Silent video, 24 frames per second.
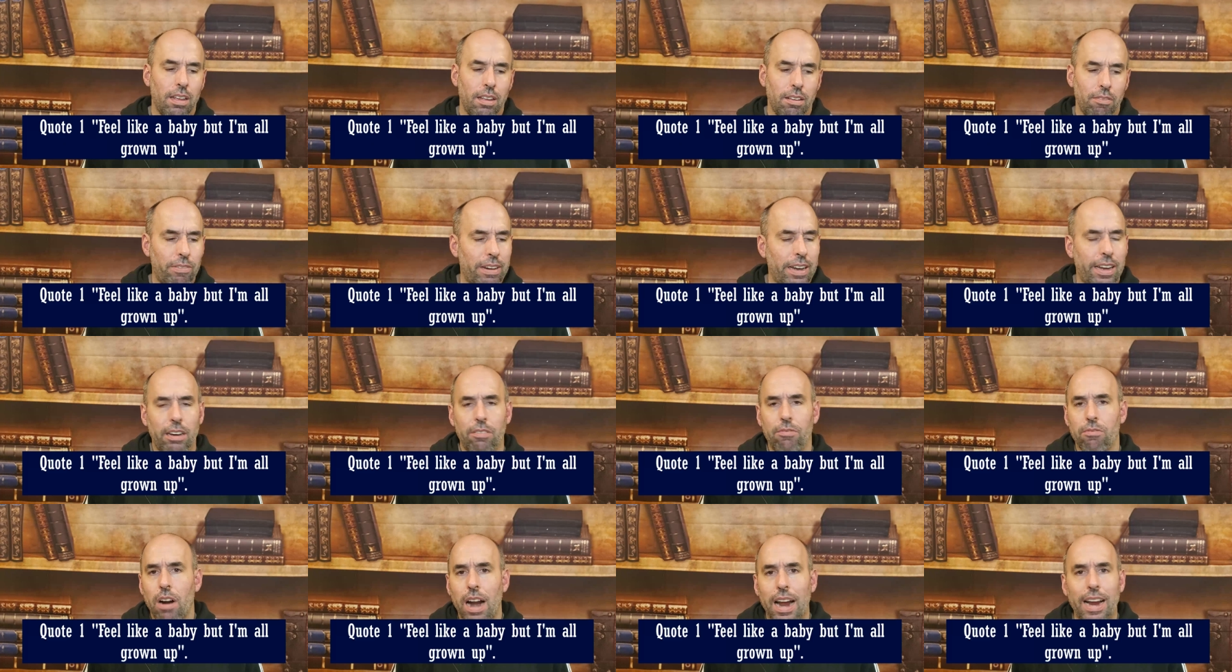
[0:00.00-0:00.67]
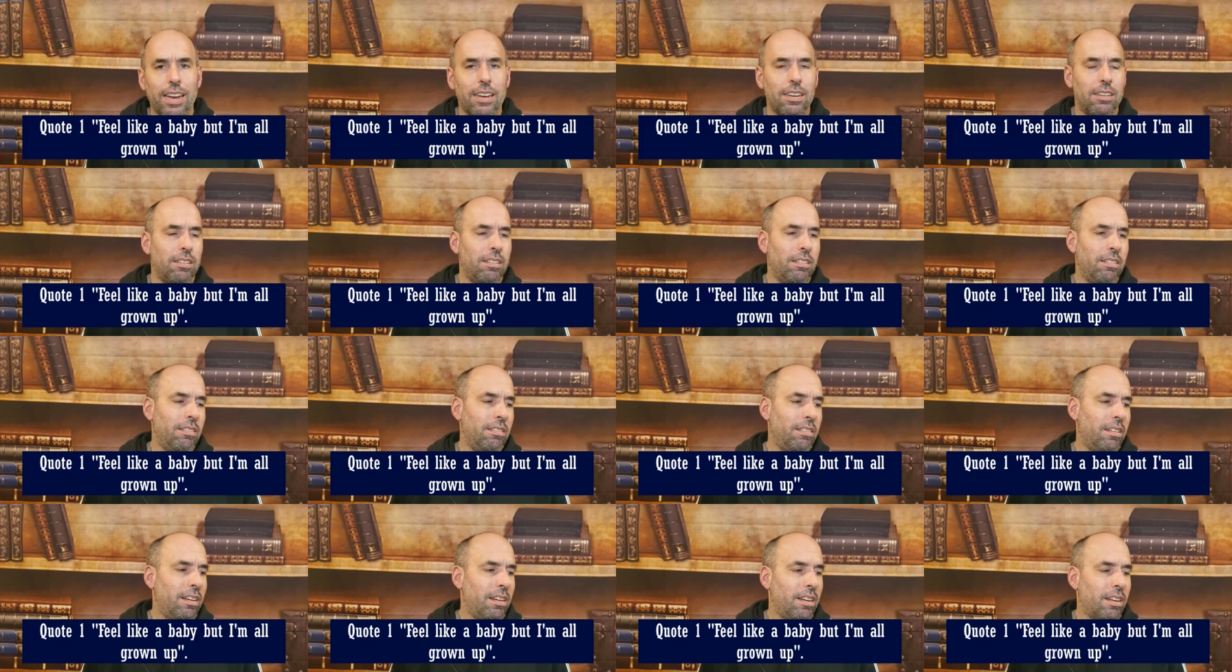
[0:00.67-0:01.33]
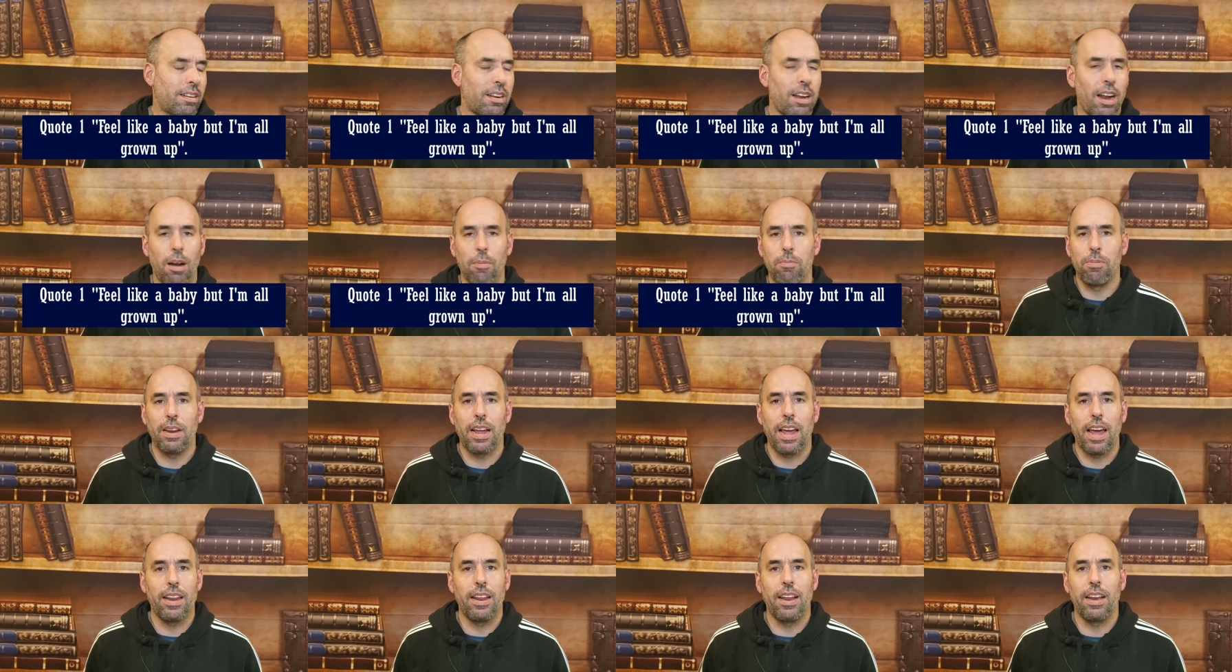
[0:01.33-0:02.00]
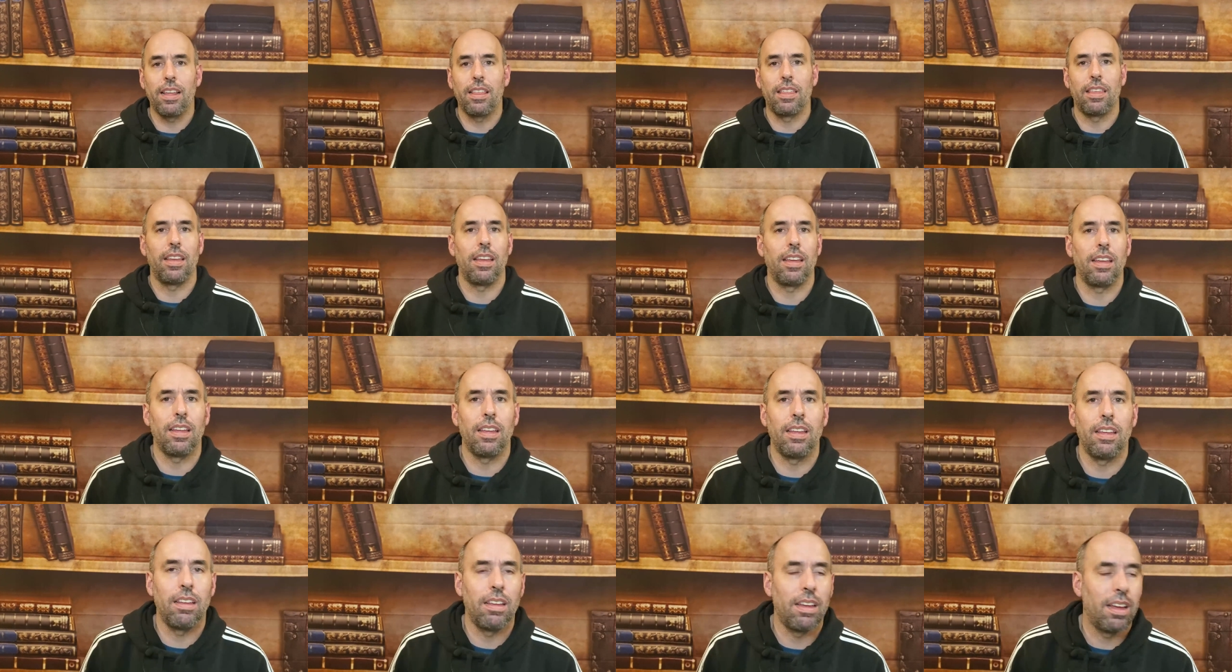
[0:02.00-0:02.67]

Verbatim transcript: read, write, uh, comprehend anything.